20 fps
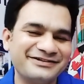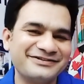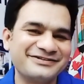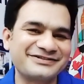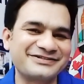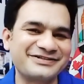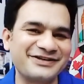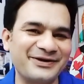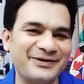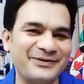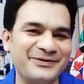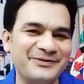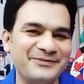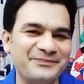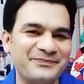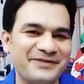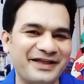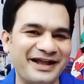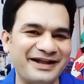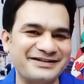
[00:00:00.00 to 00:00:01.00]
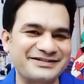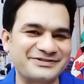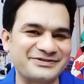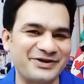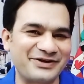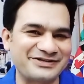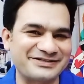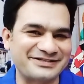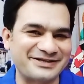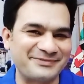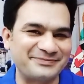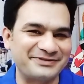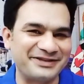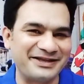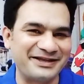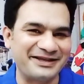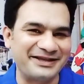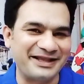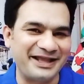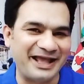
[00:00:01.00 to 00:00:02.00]
So it's not
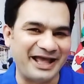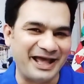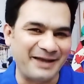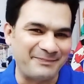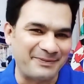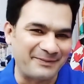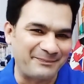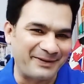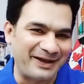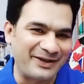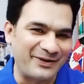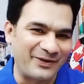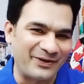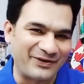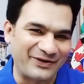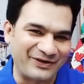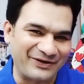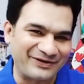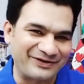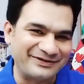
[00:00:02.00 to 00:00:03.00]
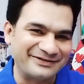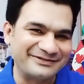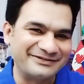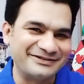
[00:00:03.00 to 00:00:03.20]
something apple pie order,